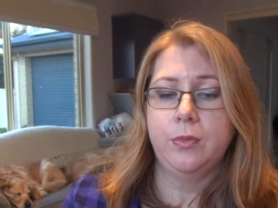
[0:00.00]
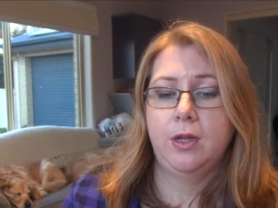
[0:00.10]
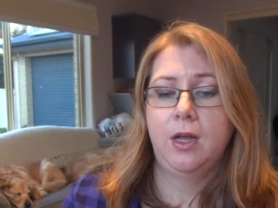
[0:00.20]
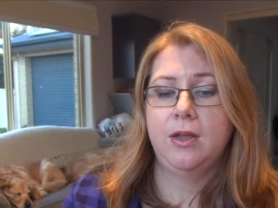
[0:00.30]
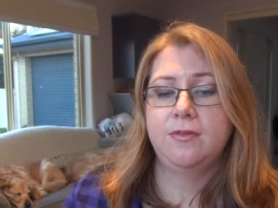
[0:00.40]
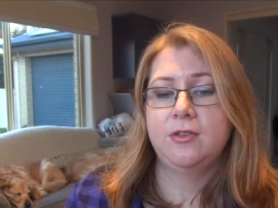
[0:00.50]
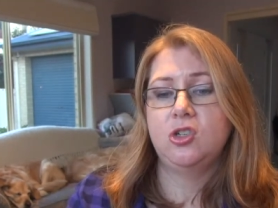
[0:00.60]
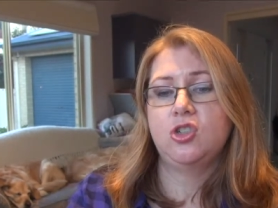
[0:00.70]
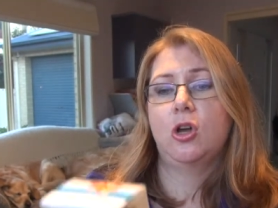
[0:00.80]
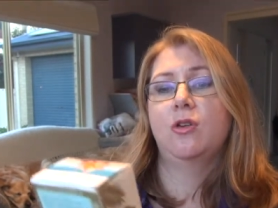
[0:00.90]
I
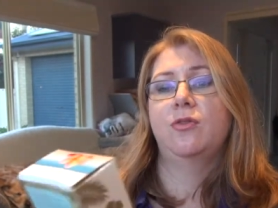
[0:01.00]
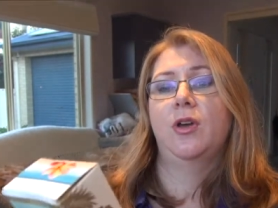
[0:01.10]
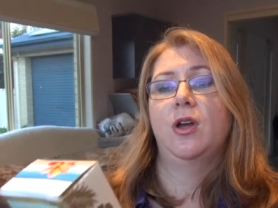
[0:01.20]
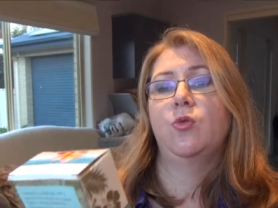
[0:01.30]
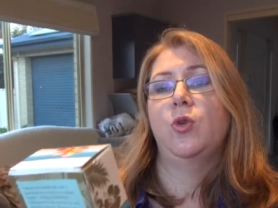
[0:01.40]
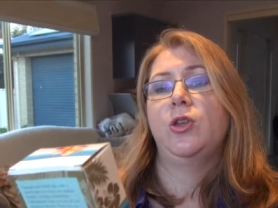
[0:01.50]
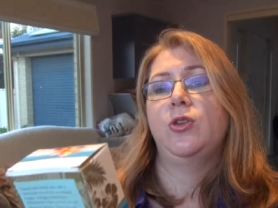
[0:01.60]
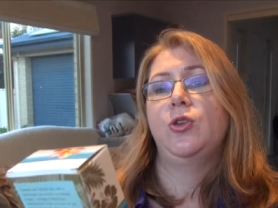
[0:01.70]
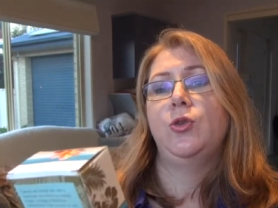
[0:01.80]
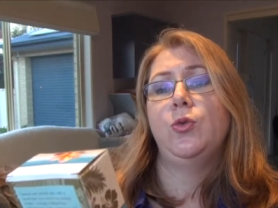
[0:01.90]
finished off a
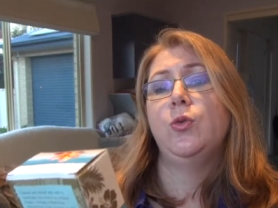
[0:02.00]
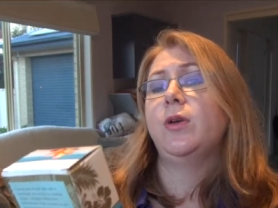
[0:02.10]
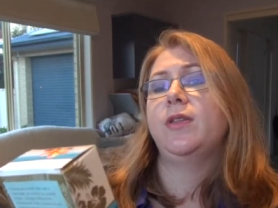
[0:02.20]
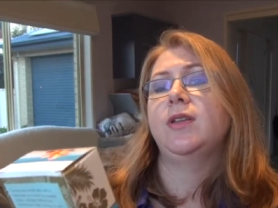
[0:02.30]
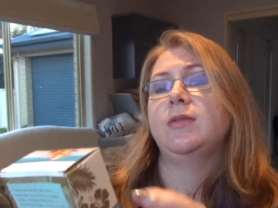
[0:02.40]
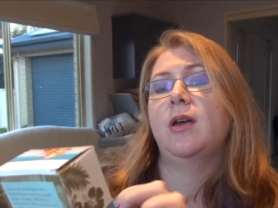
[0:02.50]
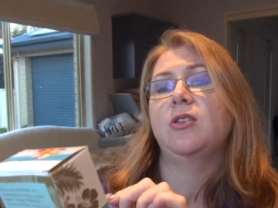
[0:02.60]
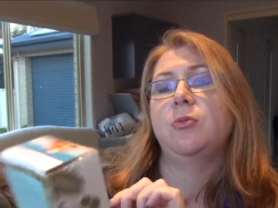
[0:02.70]
Renew, I think that's how it's